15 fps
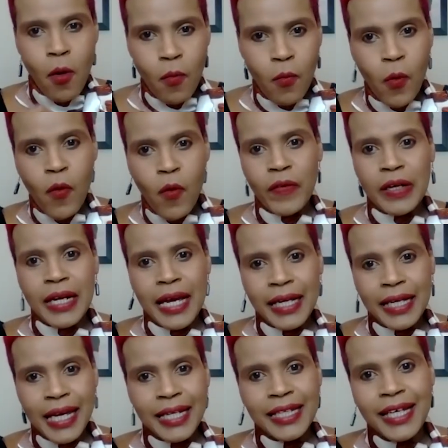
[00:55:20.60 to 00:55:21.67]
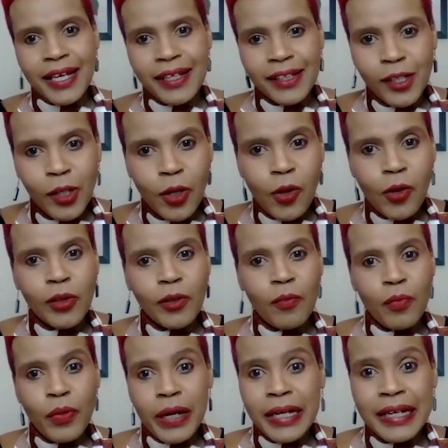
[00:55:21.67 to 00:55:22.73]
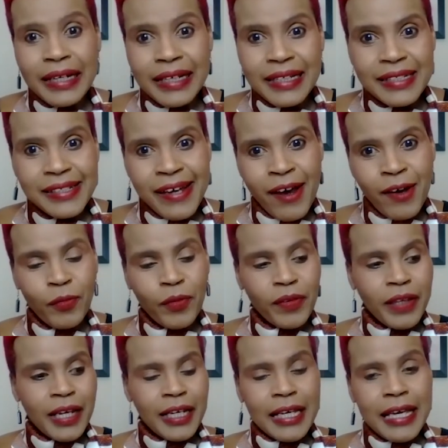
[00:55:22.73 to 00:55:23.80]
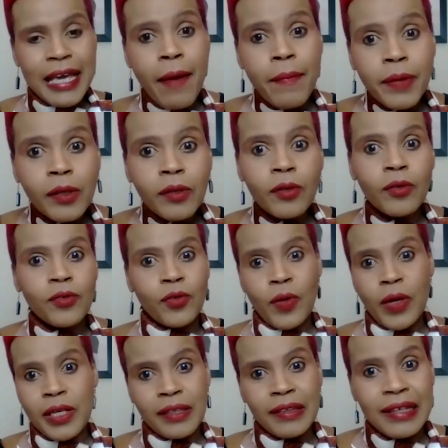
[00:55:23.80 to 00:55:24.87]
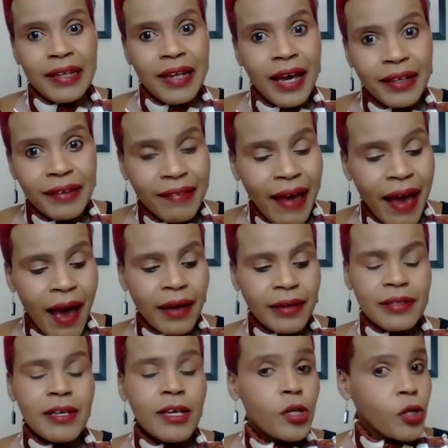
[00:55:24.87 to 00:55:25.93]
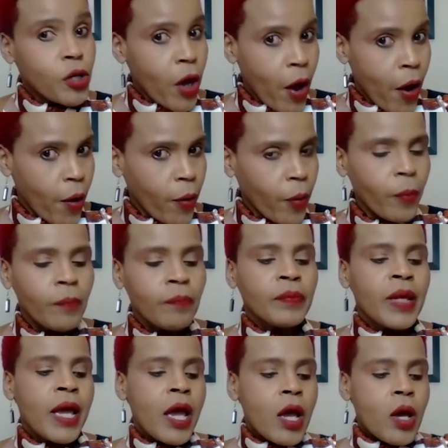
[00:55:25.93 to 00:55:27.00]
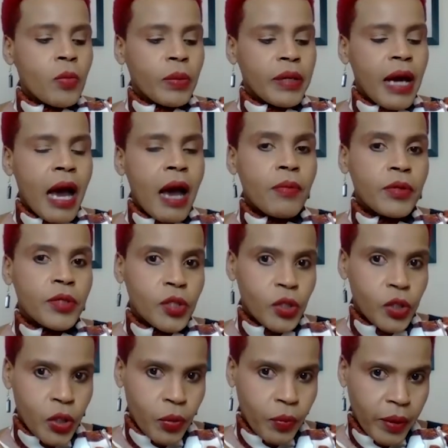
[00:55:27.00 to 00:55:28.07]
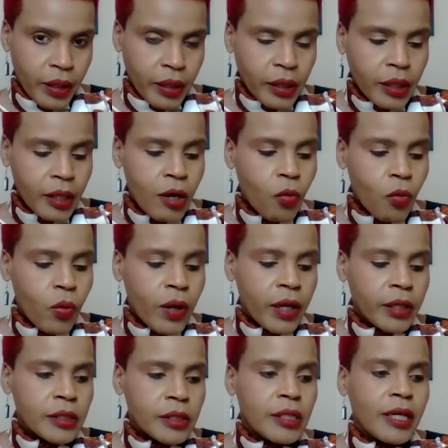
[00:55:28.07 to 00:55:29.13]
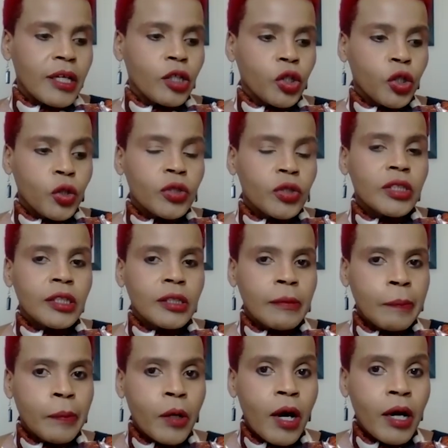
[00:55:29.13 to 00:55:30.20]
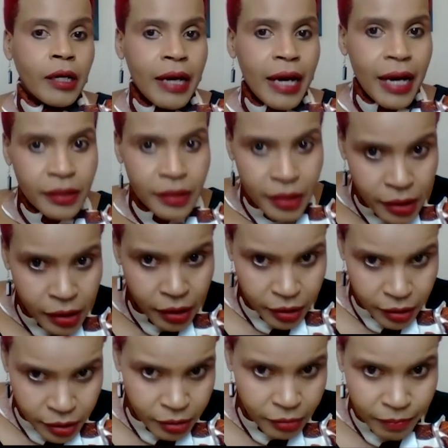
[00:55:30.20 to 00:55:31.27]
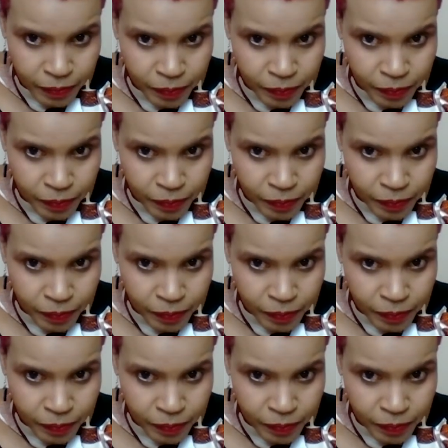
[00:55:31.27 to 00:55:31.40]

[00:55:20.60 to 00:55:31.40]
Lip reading: woven like any other cloth or breaking it down with any chemicals or anything like that. No. What I was doing was using the bark as it is,